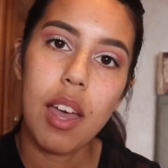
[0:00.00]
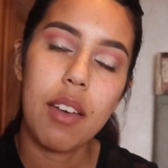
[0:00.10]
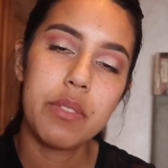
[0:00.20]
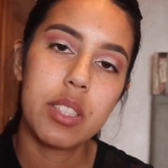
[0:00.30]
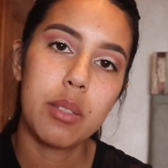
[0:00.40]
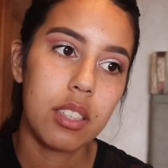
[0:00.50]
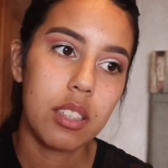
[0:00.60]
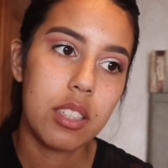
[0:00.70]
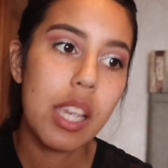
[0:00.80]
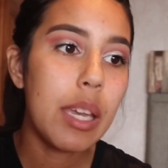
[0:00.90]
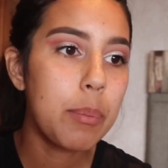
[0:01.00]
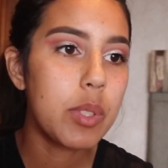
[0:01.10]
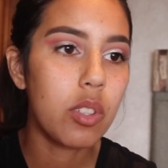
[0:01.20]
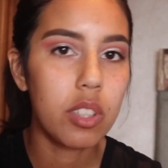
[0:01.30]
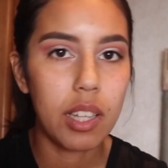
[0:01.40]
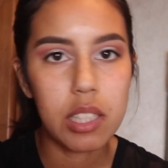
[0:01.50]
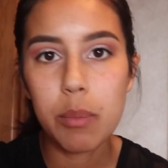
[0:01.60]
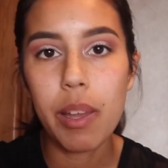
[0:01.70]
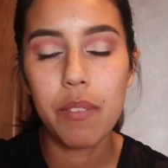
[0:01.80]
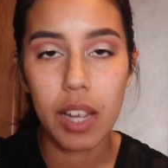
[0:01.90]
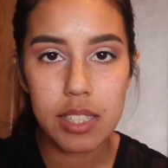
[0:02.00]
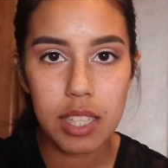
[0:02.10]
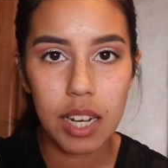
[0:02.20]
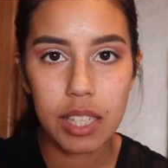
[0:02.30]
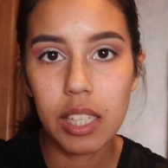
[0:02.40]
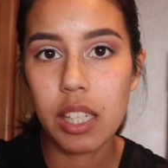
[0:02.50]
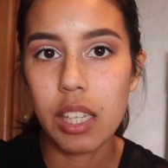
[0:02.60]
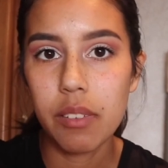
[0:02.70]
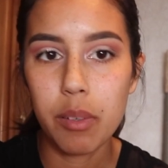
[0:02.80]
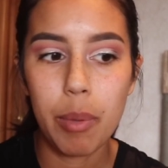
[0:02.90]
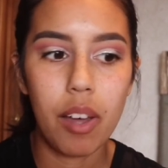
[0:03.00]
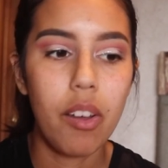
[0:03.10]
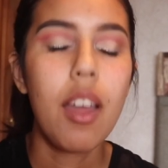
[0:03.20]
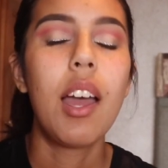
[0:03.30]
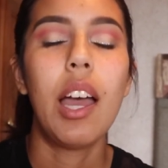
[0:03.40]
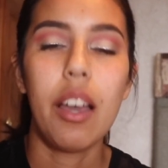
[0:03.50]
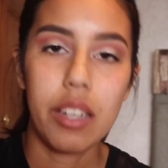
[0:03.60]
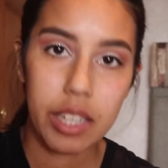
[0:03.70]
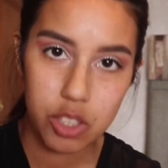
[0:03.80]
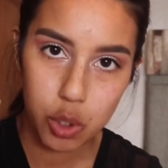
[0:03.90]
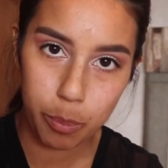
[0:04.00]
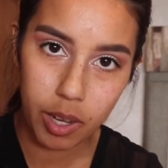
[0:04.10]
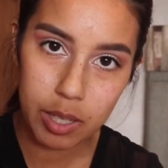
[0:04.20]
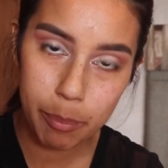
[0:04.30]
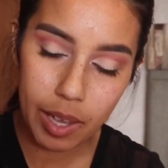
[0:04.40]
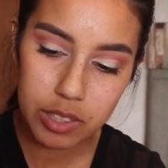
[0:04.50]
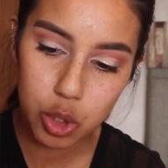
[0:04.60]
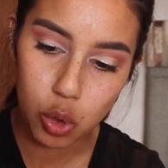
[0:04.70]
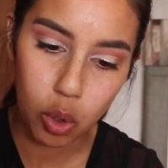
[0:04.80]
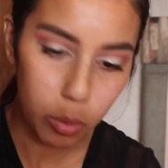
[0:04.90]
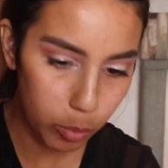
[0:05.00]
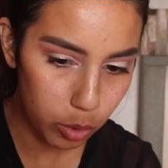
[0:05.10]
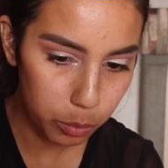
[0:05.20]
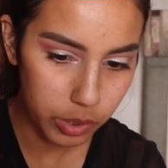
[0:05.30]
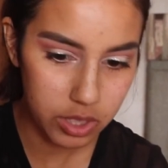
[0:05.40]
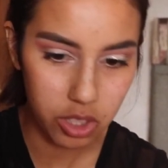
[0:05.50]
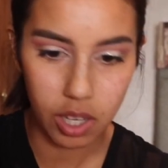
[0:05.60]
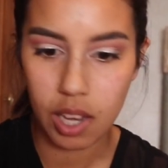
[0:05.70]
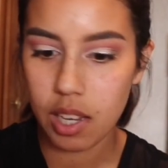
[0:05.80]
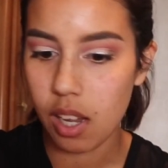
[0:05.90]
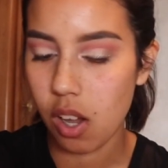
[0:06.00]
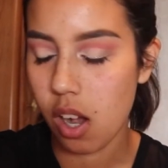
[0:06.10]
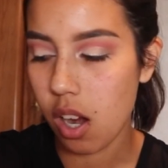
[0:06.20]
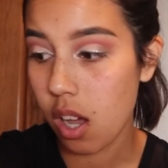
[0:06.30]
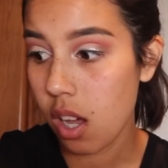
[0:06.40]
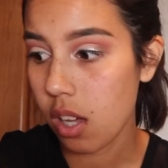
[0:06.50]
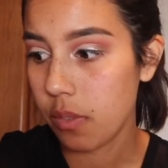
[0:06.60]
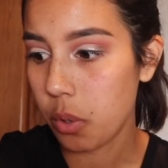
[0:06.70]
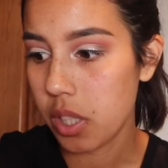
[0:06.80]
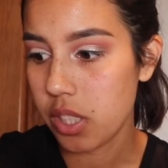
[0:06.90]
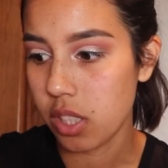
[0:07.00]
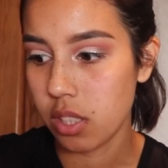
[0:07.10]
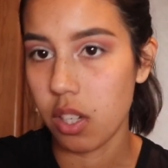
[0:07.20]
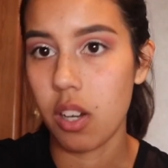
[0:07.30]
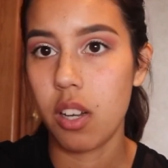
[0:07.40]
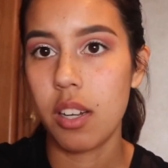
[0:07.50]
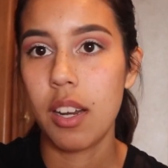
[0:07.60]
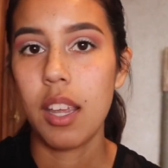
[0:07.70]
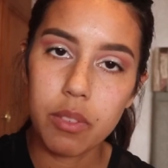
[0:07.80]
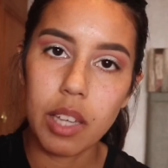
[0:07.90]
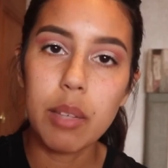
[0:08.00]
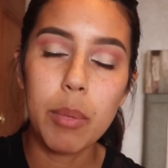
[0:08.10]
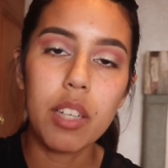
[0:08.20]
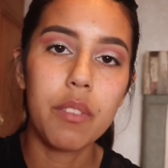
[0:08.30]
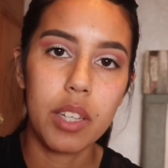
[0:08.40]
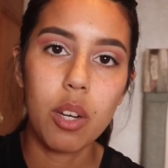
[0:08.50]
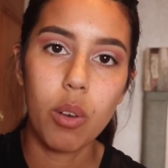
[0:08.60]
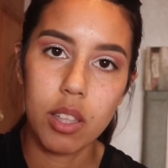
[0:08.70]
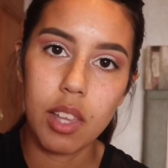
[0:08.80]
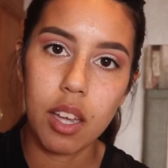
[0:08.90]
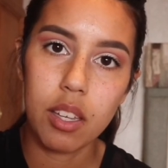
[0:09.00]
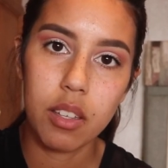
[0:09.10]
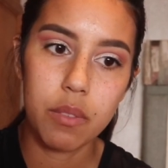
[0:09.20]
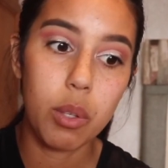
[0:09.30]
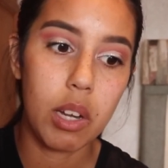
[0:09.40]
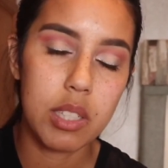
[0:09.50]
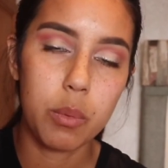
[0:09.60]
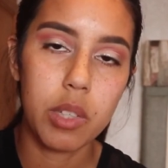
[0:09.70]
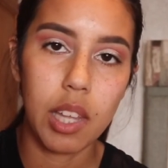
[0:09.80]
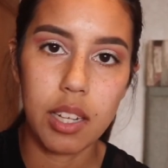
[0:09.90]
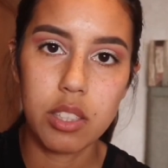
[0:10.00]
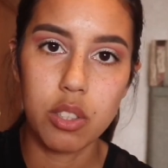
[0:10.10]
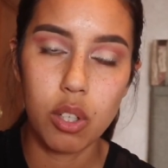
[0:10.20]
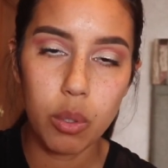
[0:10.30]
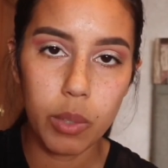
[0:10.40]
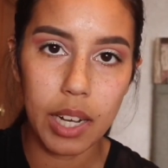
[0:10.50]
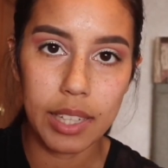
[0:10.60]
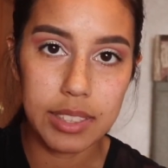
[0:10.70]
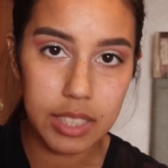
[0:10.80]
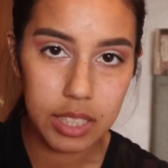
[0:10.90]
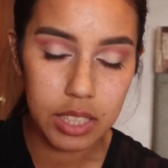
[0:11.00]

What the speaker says: have some tips or like some advice that I can give about how to get your body back to normal, which I get a lot of questions on. I can make a video on that if you guys would like to know what I did.